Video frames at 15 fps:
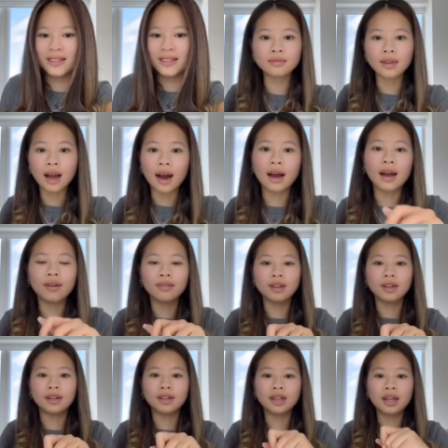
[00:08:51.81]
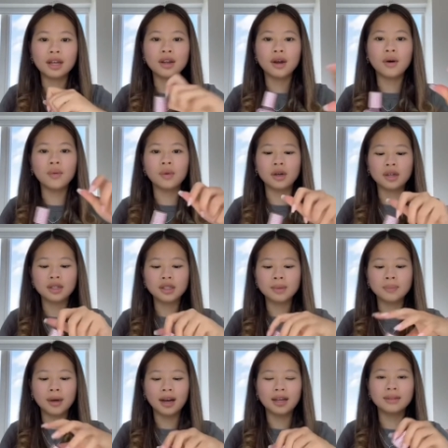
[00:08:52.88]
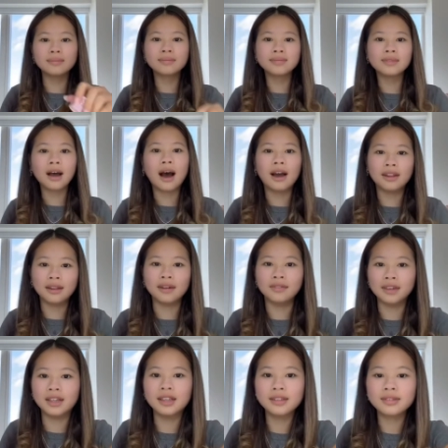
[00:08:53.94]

I have literally no words, but I love it.